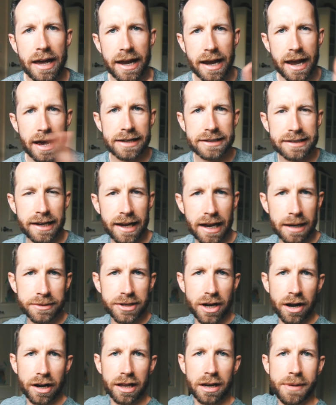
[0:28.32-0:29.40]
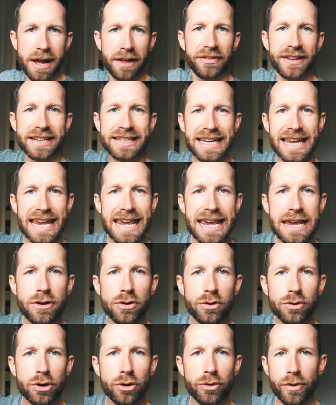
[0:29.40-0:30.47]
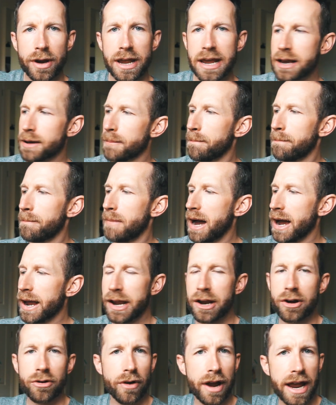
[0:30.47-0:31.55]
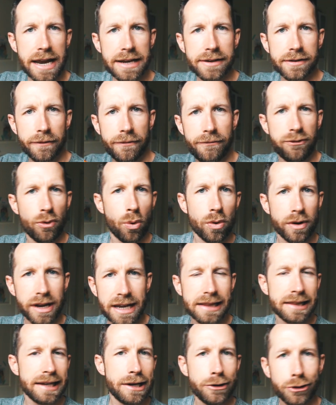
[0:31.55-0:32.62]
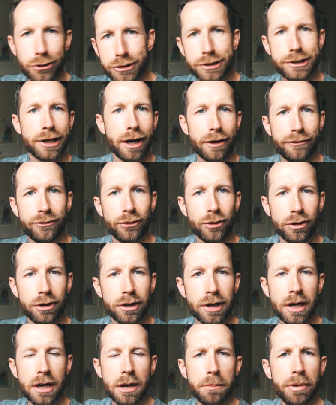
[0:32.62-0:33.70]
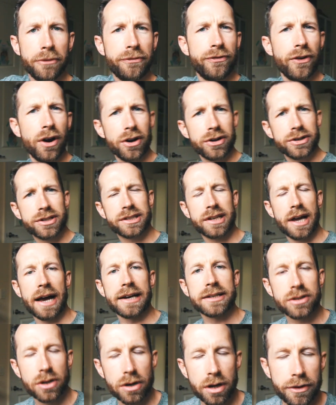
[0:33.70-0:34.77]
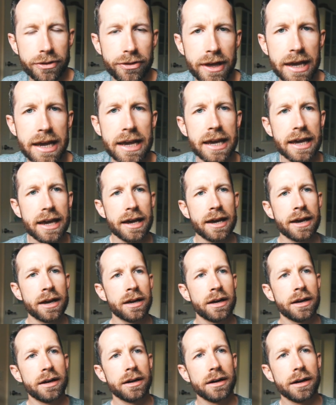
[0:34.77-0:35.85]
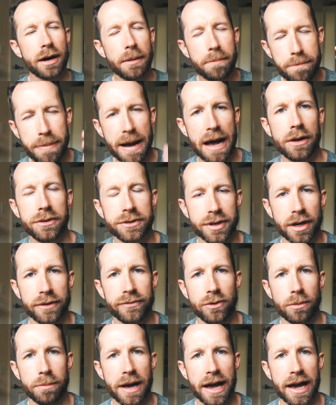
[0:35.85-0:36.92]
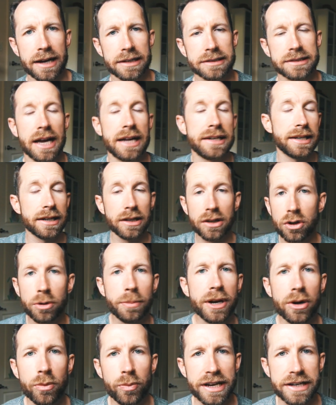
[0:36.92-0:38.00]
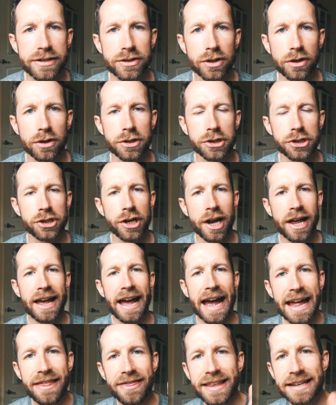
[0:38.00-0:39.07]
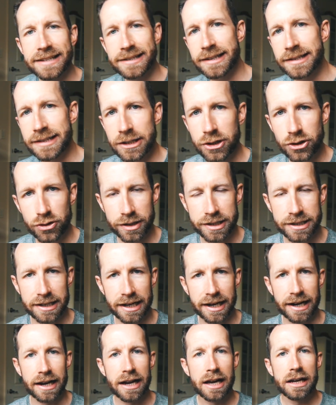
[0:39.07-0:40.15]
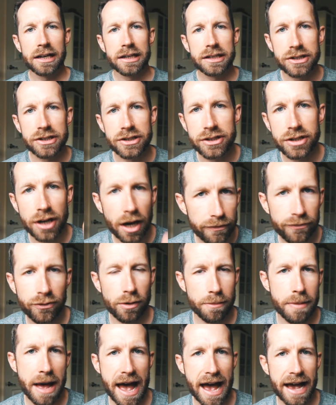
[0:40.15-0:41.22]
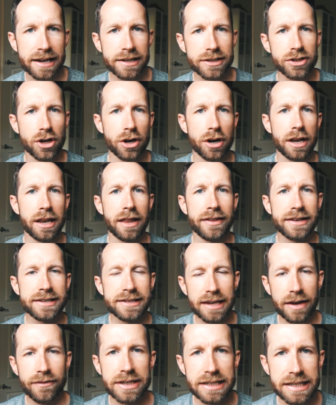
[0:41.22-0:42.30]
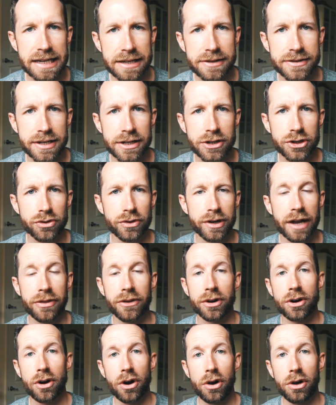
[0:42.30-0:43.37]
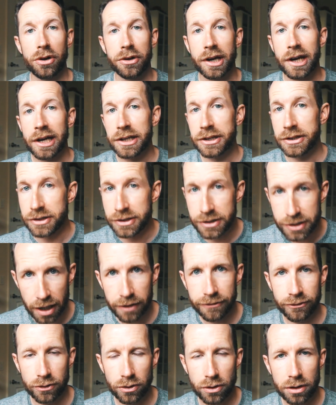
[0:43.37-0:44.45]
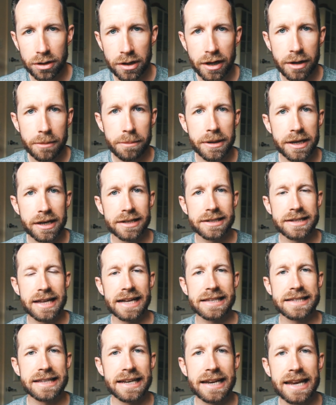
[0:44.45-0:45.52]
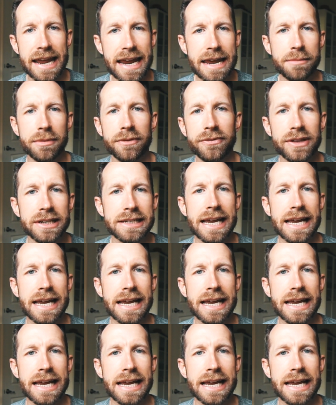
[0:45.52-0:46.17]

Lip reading: Hey guys, today I'm talking about this Eagle Creek Migrate 40-liter duffel. But first, I started thinking about duffel bags. I did a little bit of research, and this is interesting. Duffel bags started in the 17th century, and they're called duffel because that's the name of the